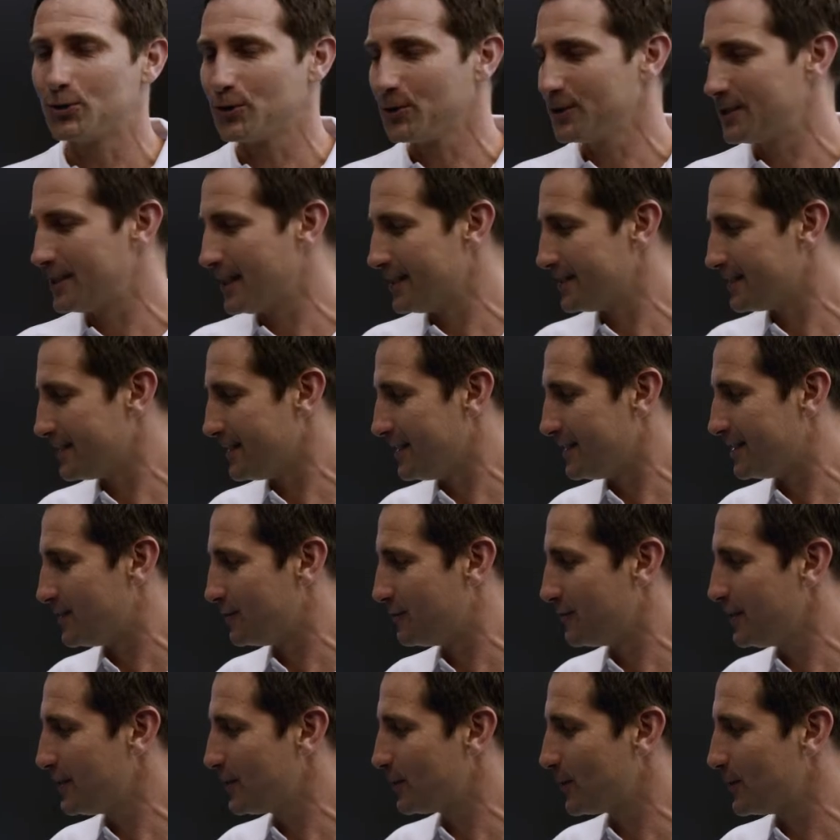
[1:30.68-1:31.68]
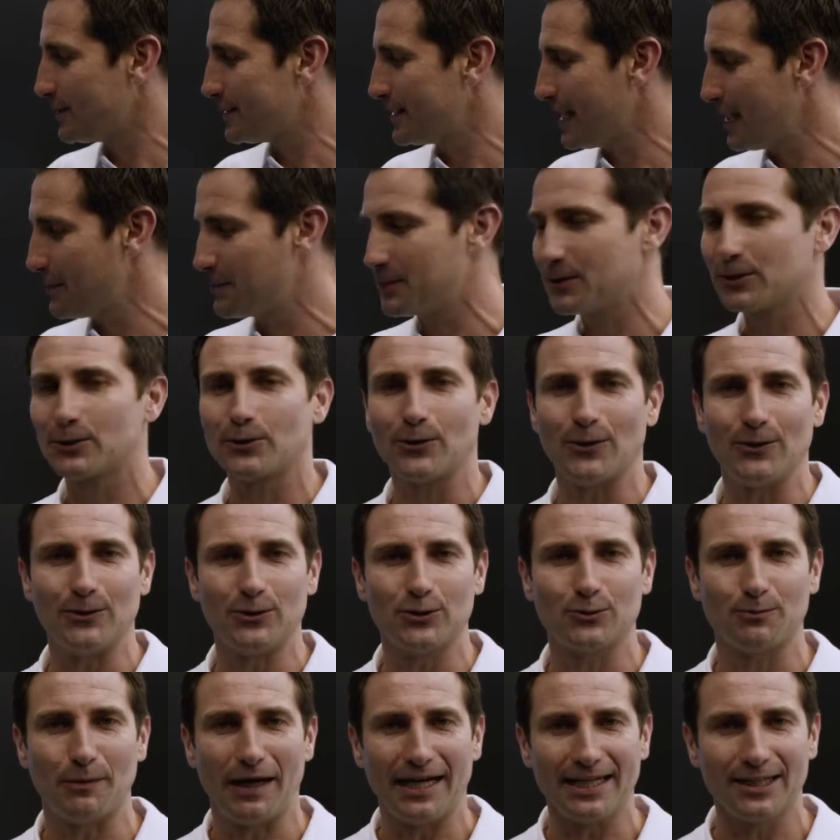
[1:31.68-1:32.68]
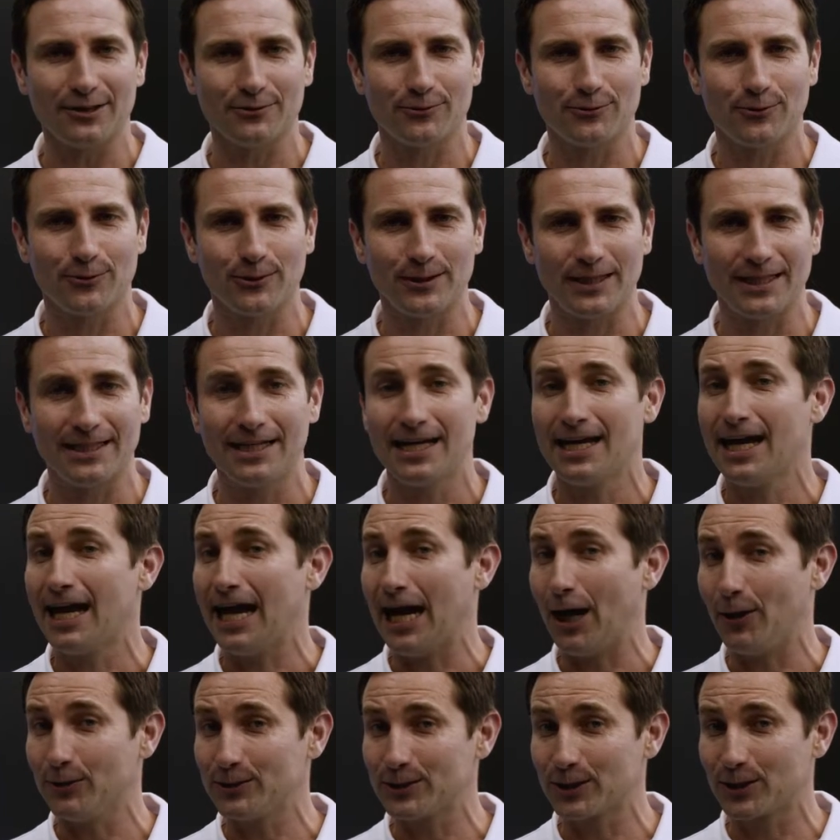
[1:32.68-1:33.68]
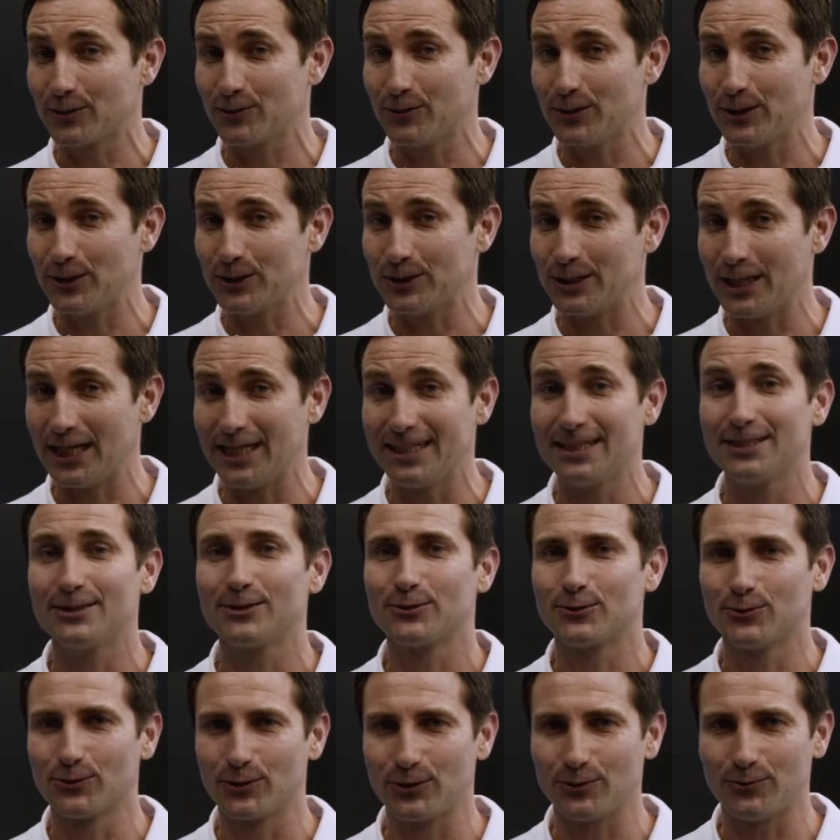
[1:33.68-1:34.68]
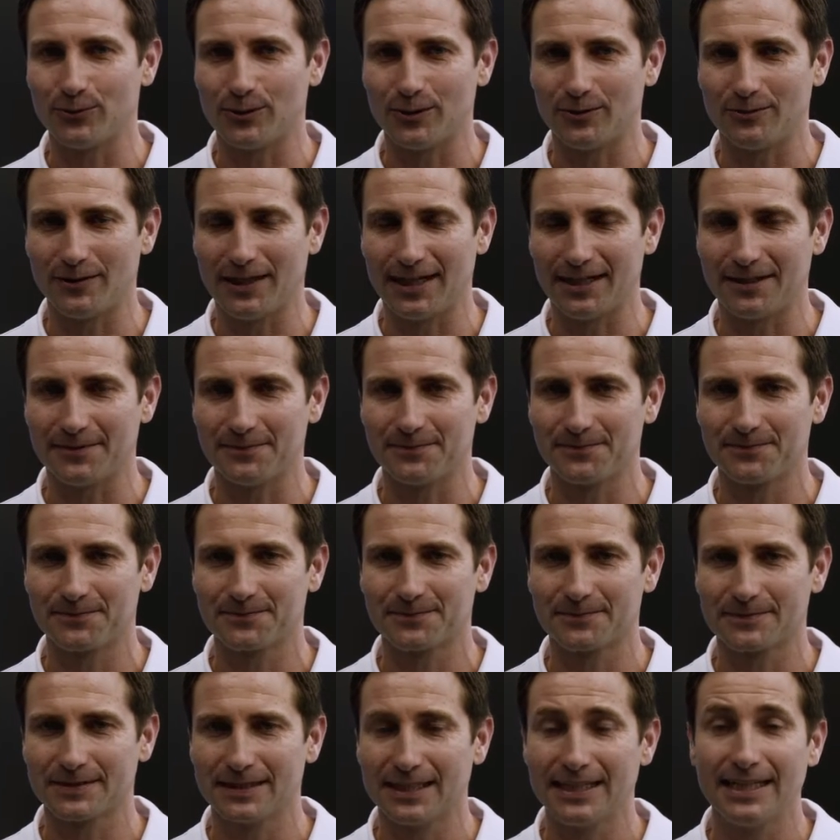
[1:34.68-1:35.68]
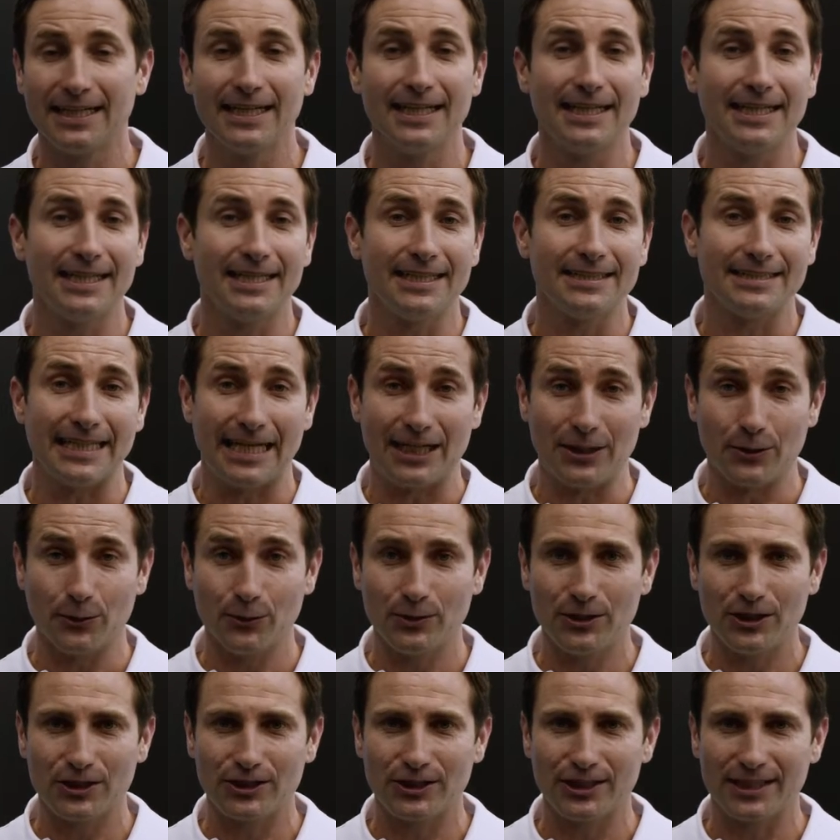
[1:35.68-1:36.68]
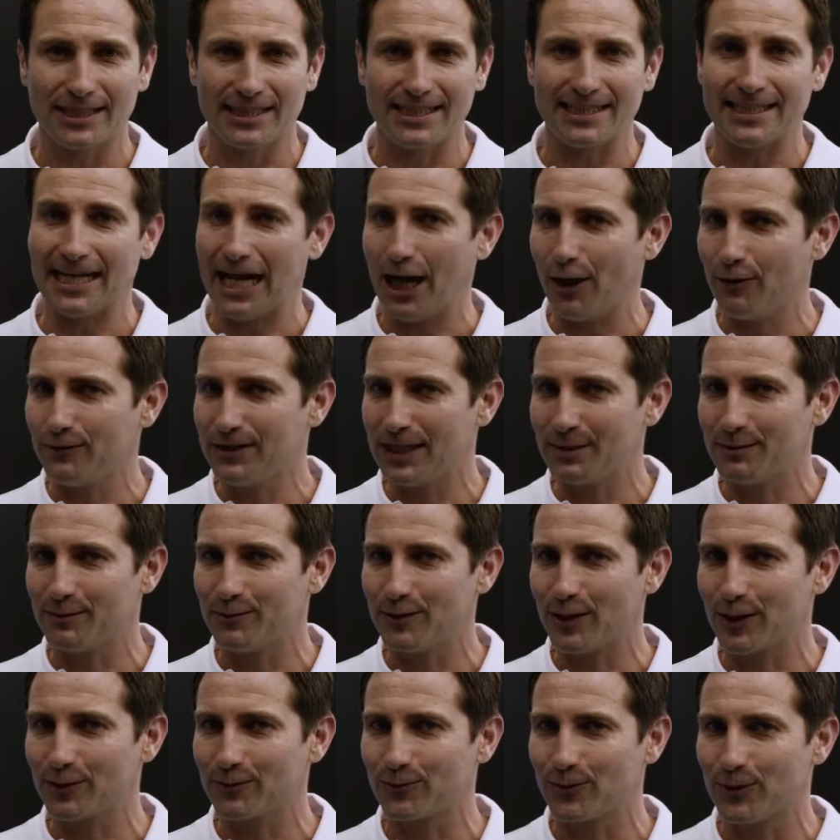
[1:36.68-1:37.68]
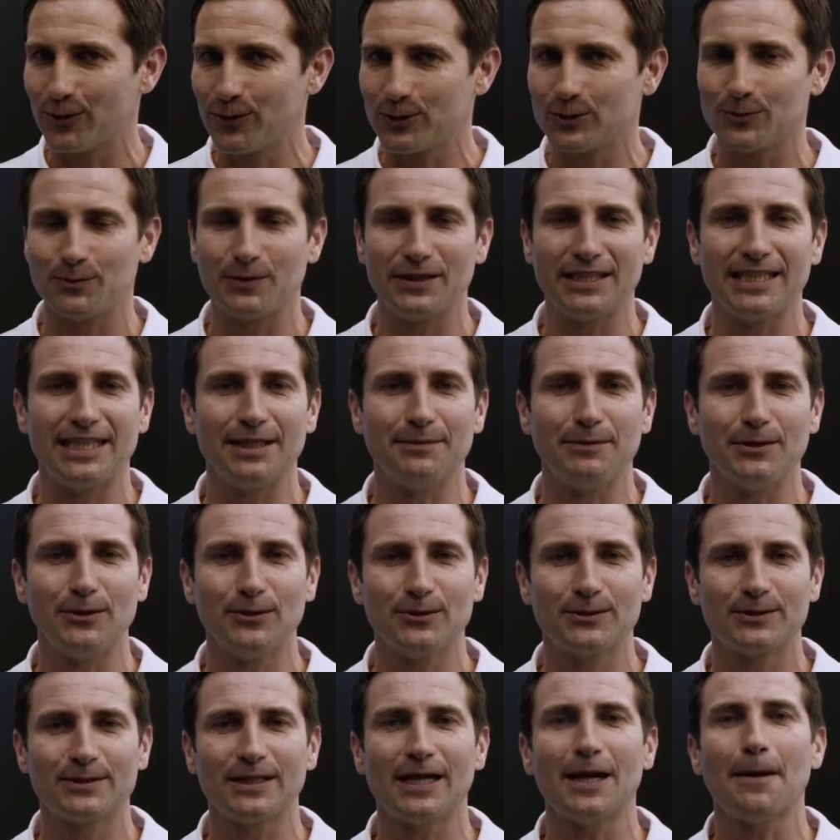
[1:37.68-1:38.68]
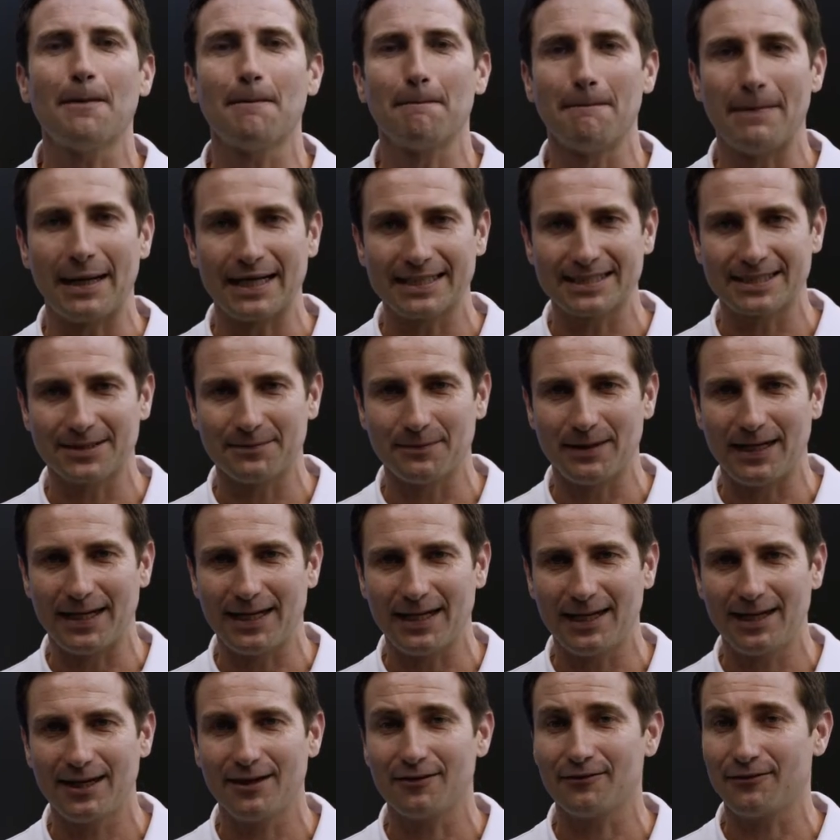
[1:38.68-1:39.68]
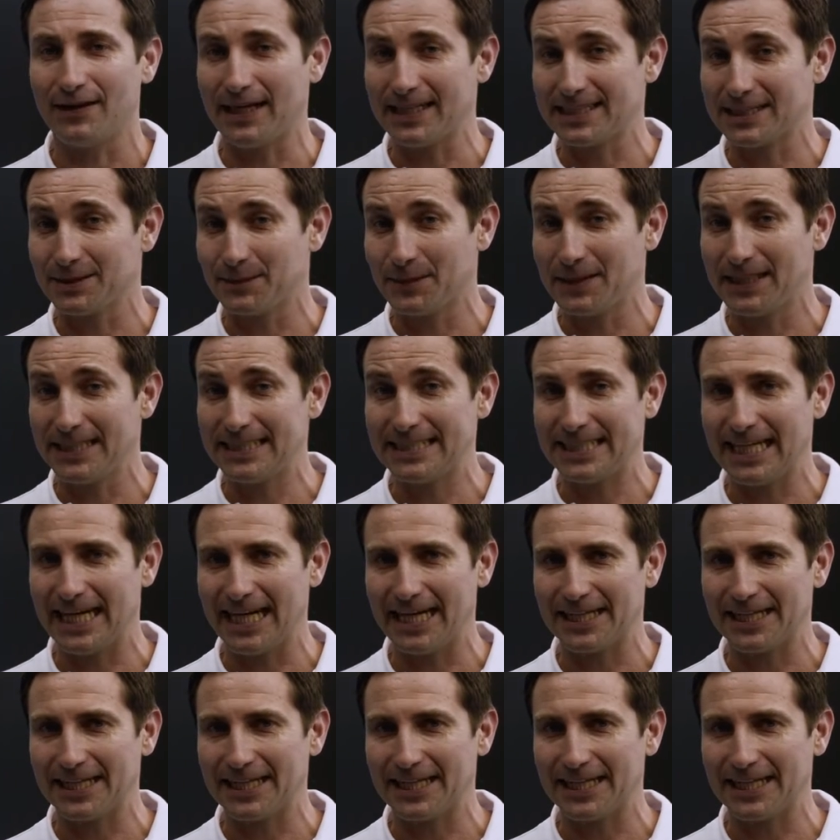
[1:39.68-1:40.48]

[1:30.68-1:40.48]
Feed concept makes for incredibly fast loading of image plates. The unit's different image acquisition modes offer maximum flexibility to the user.